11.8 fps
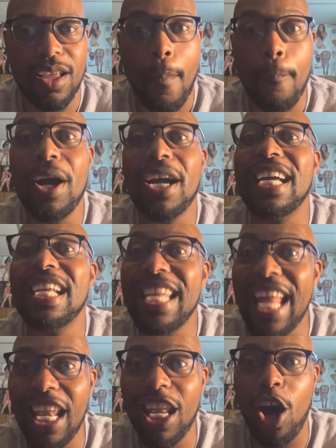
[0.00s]
But
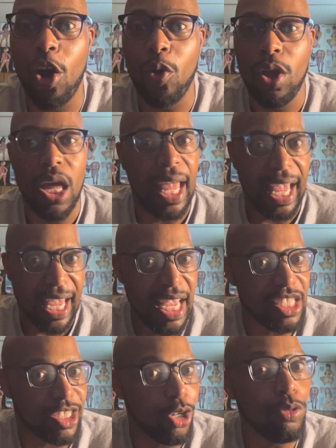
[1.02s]
Canelo, he
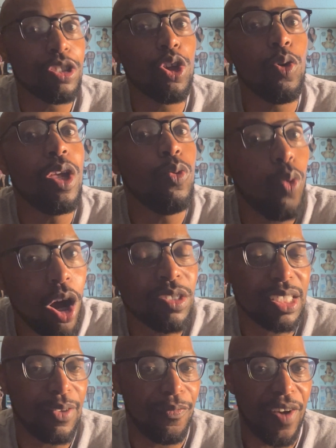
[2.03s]
chooses who he wants
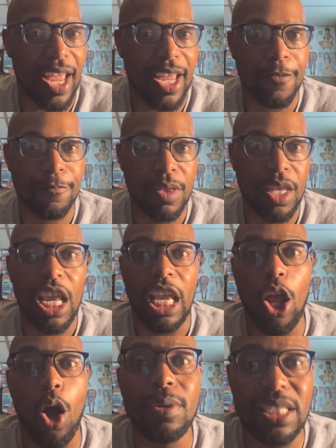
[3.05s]
to fight.
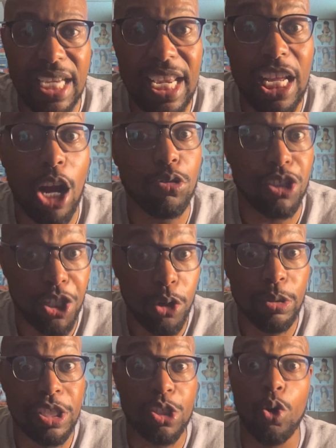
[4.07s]
Lomachenko
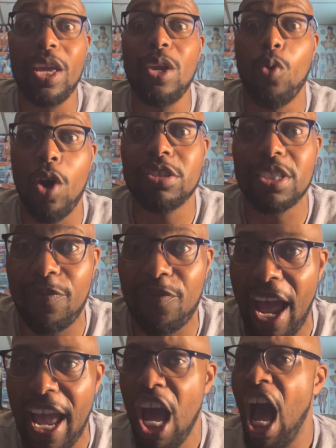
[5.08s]
chooses who he wants to
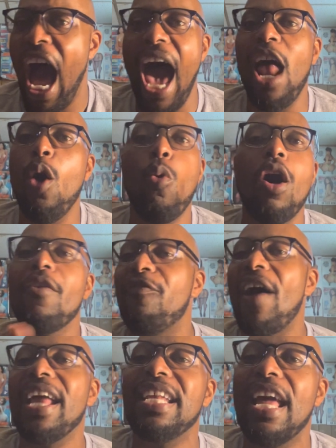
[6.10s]
fight. I don't want to
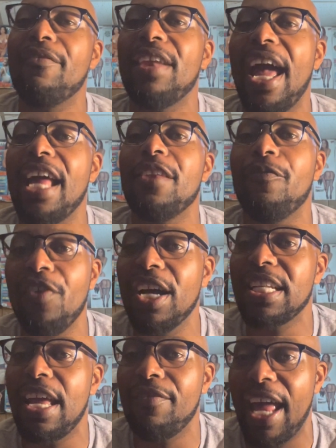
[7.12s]
fight Devin Haney. Fuck
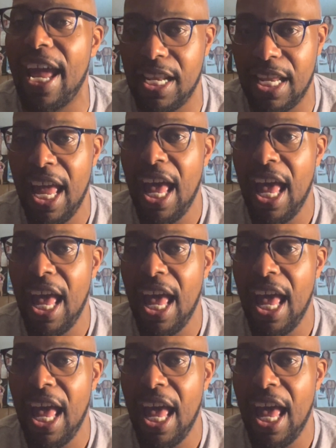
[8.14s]
Devin Haney.